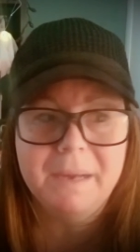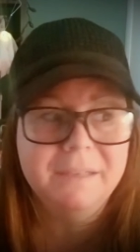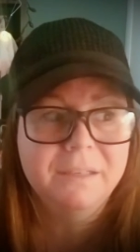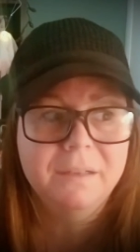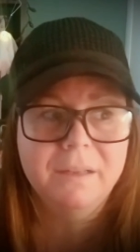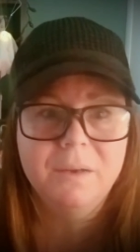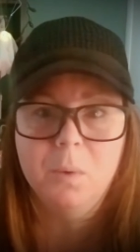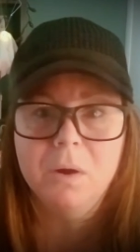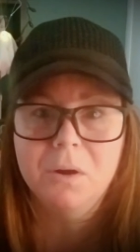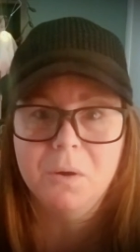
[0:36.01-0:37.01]
basically
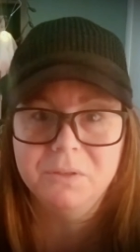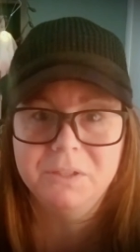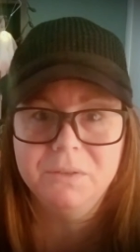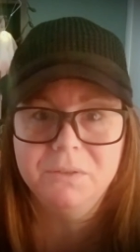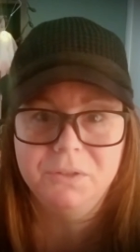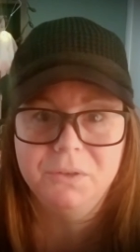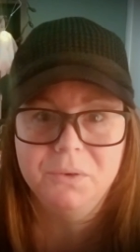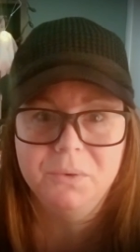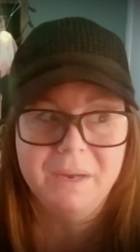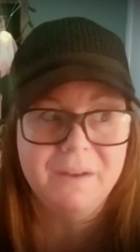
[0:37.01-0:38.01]
what goes
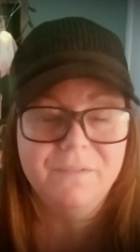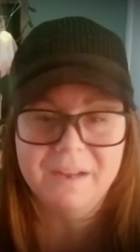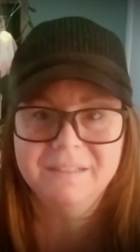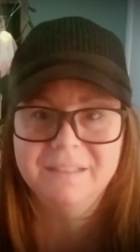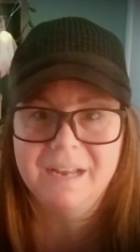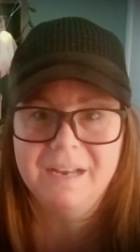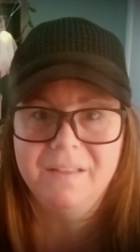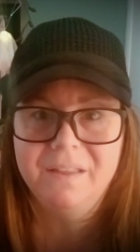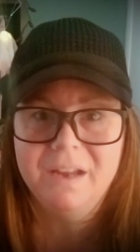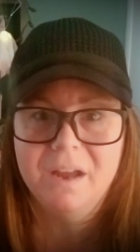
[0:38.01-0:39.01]
into
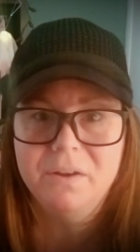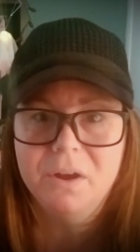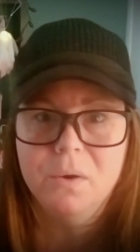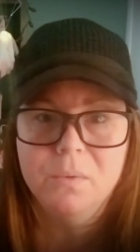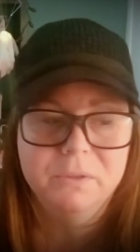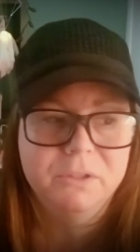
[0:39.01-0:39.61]
investigating the unknown.